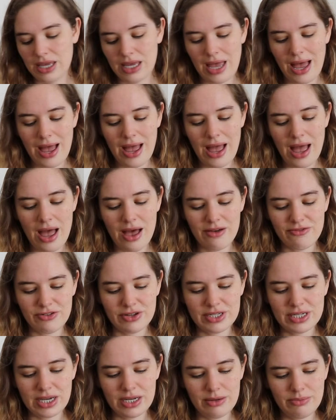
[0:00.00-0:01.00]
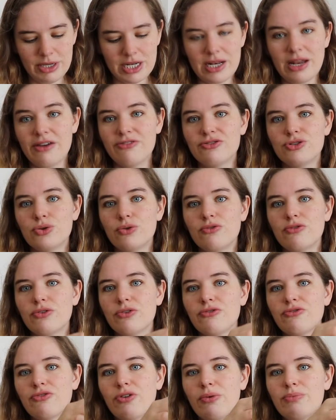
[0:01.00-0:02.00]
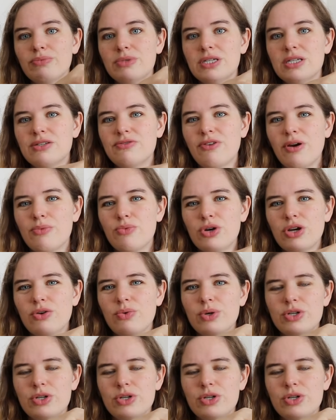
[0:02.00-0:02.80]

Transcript: I have a tiny bit left over from this fabric,